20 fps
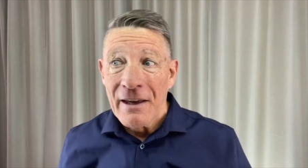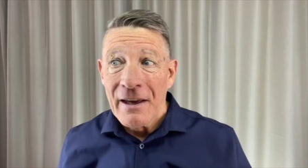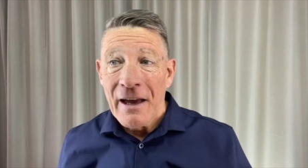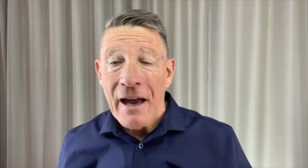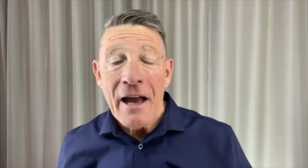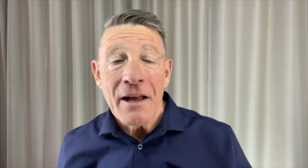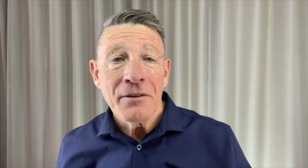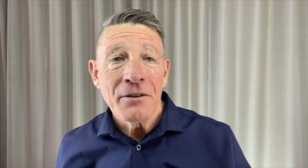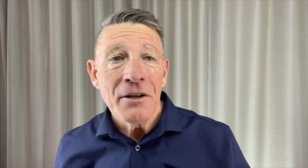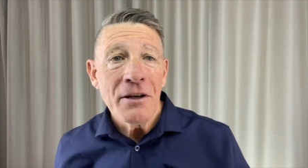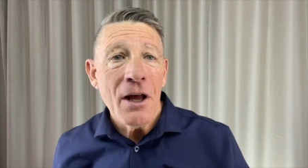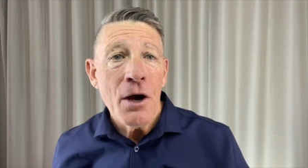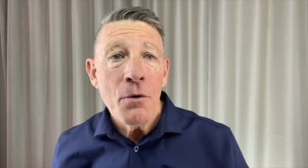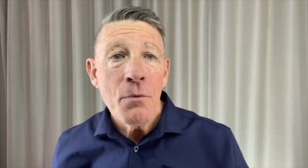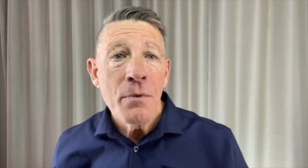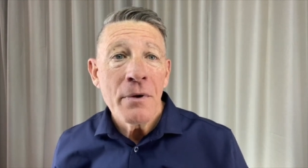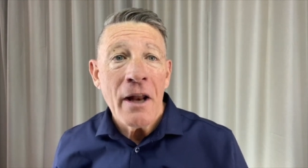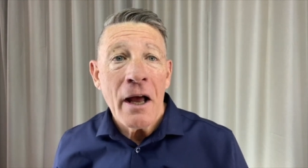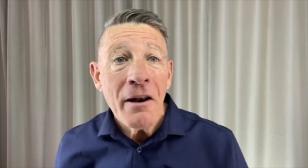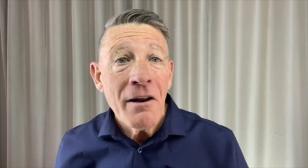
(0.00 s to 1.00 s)
And you know,
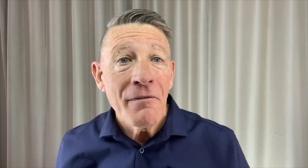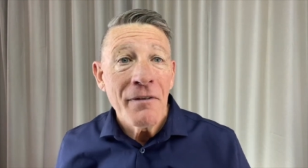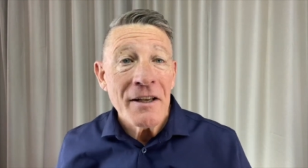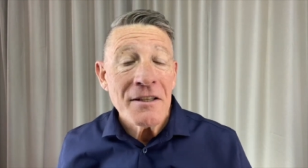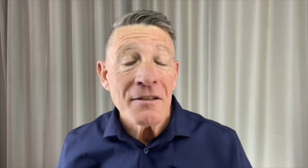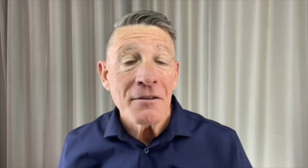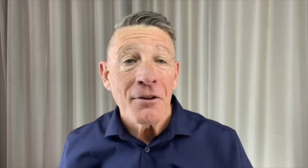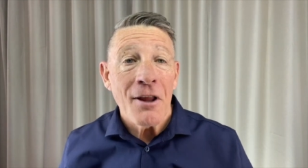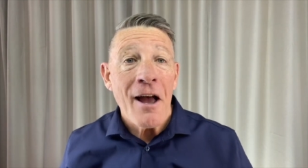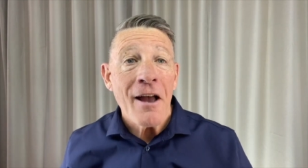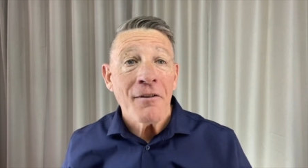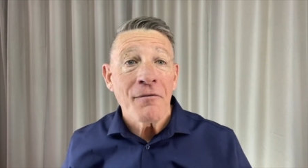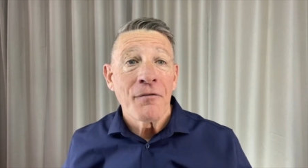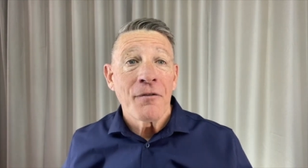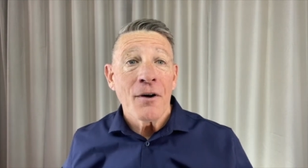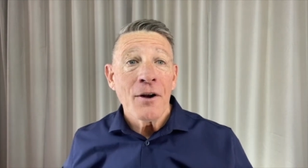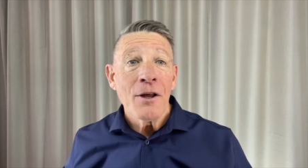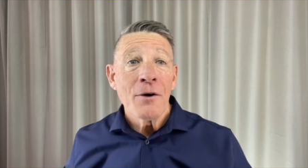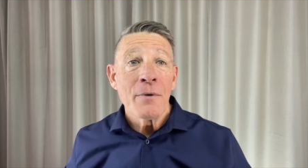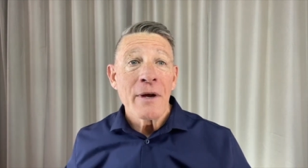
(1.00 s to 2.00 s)
none of us like
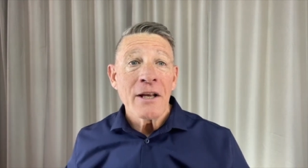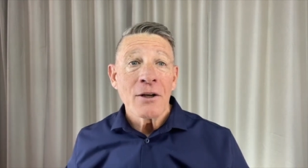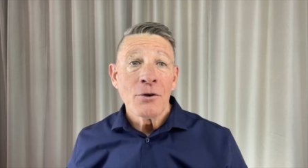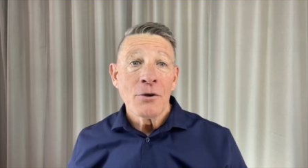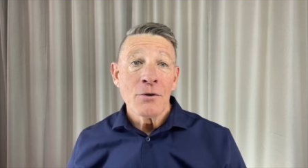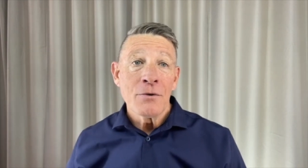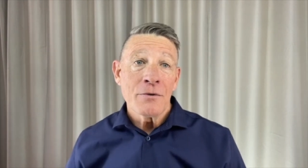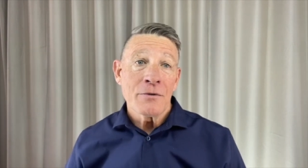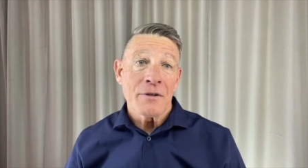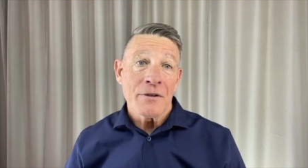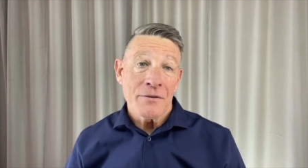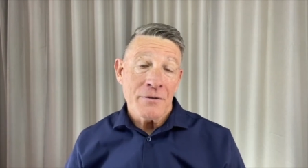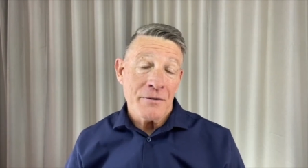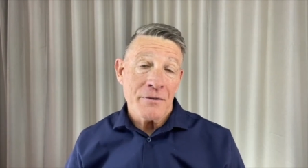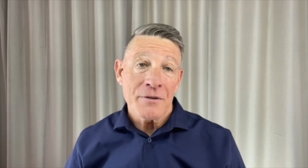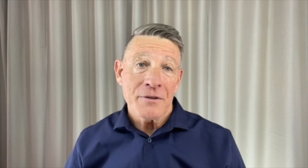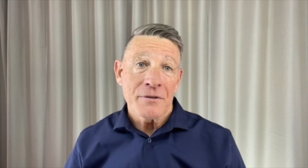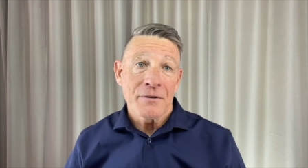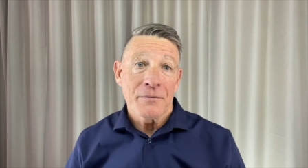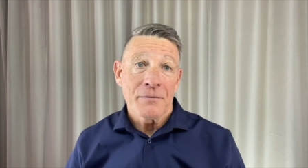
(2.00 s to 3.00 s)
following
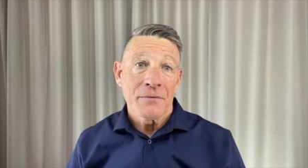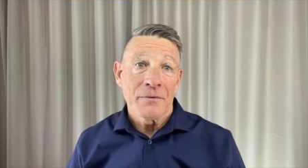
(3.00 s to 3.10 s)
losers.